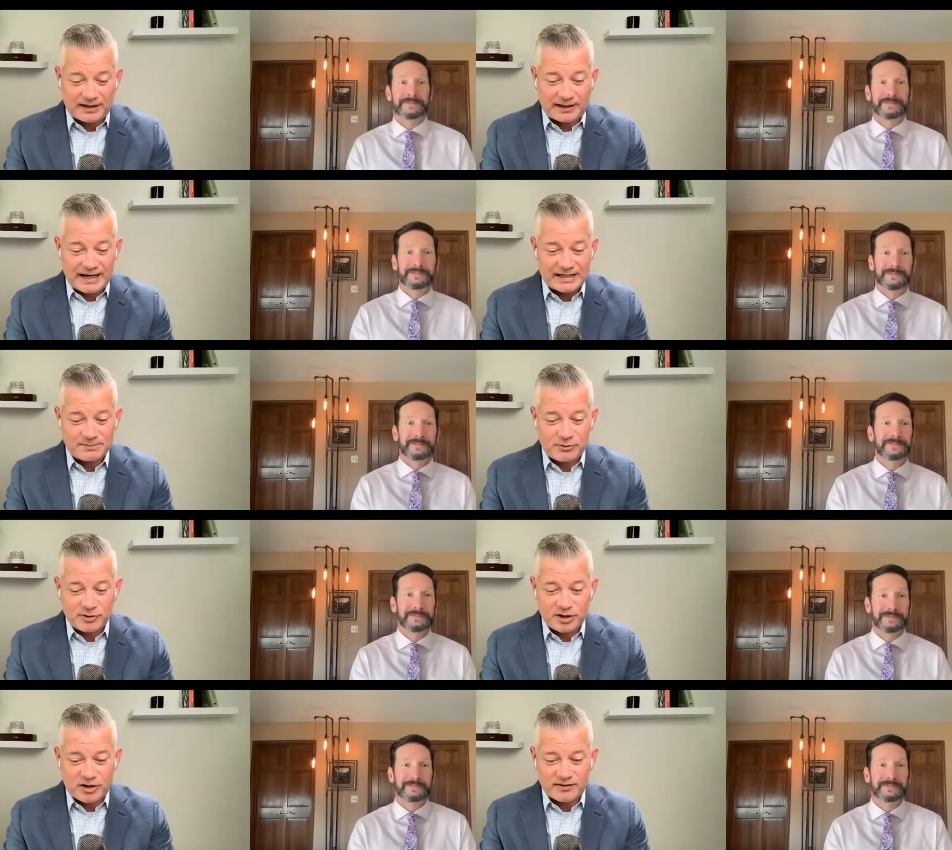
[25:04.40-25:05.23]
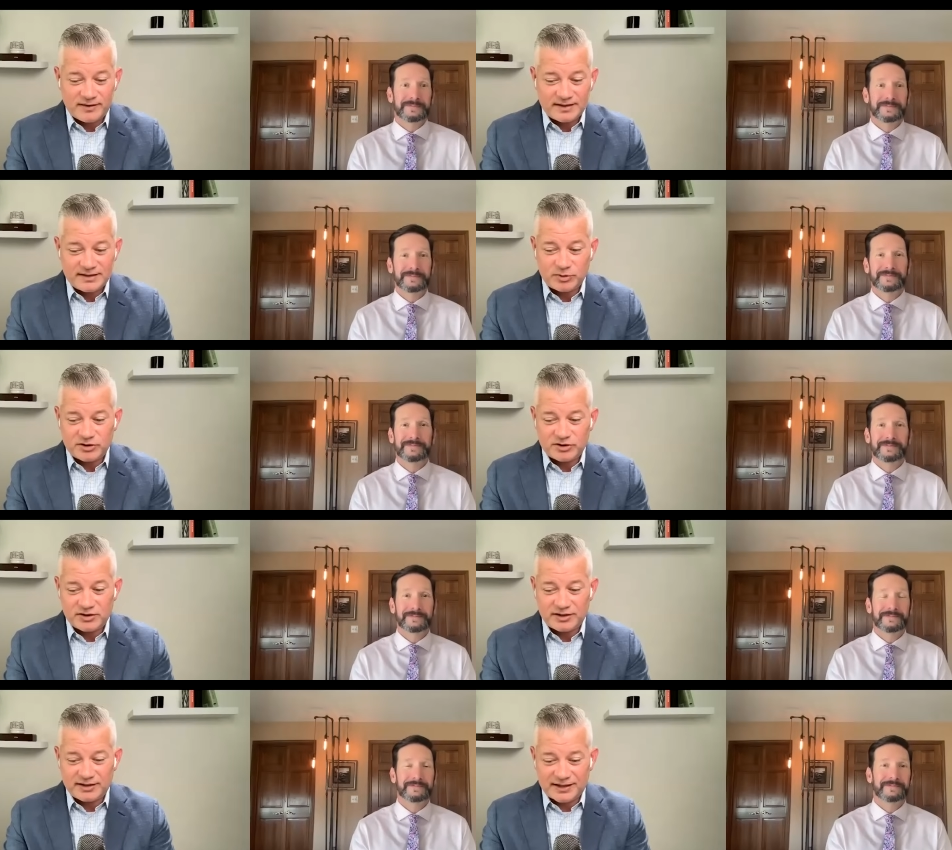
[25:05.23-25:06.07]
Speaker 1: last point on this
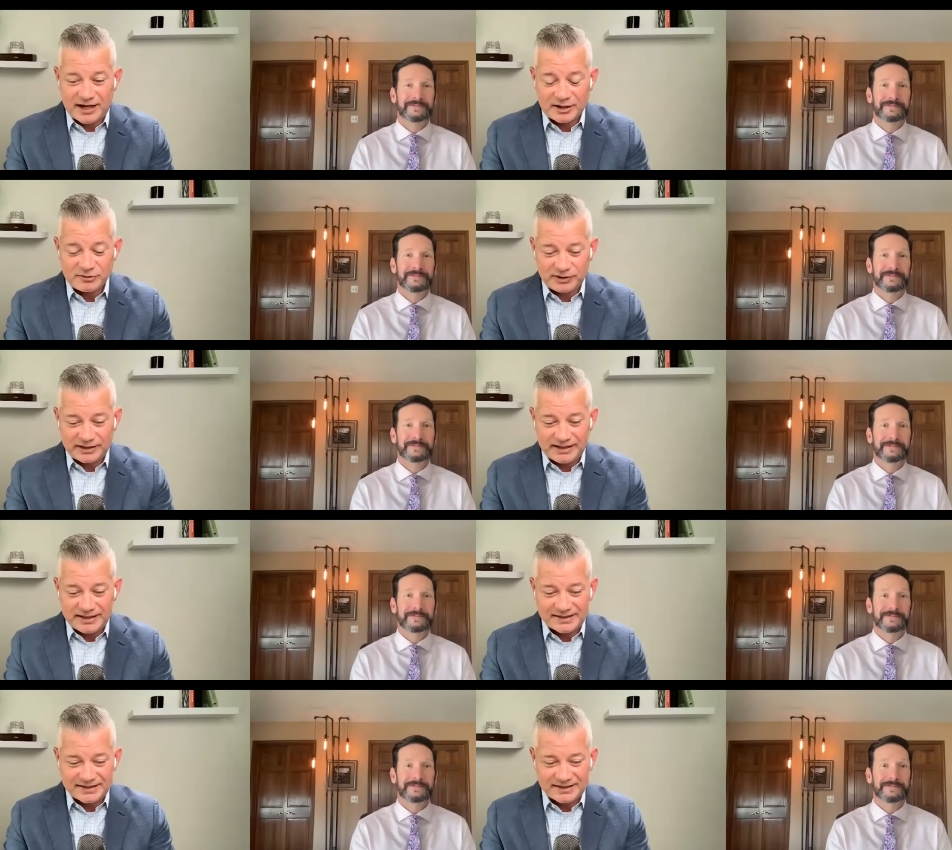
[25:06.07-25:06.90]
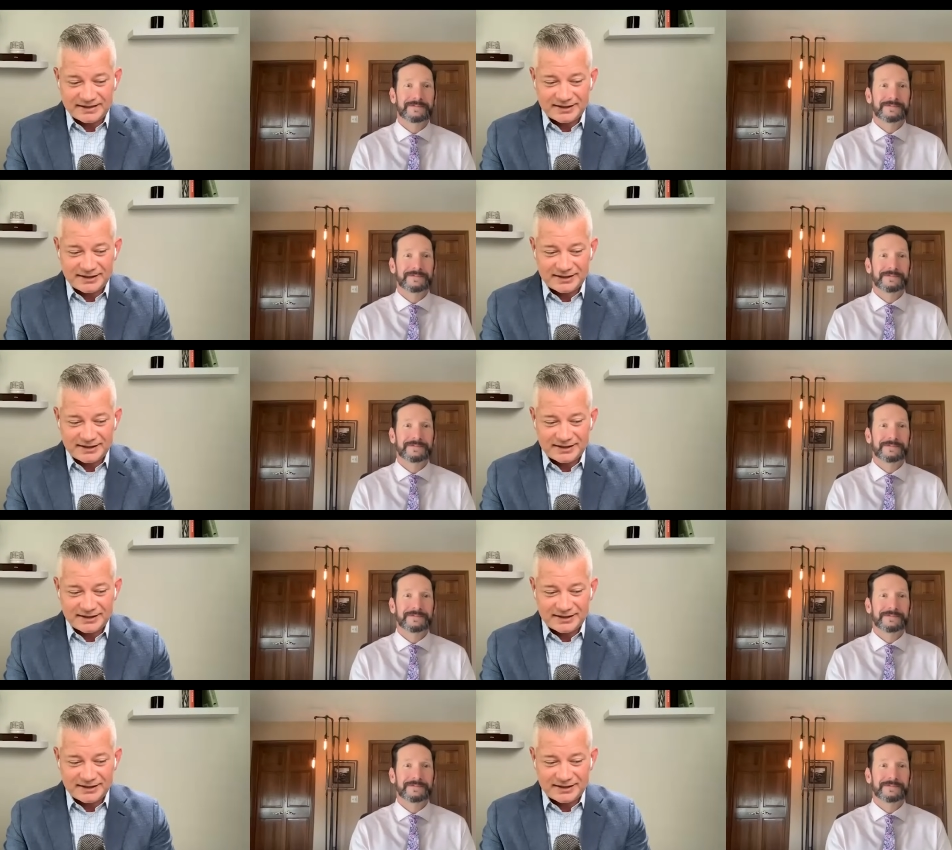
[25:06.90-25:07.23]
was not only is it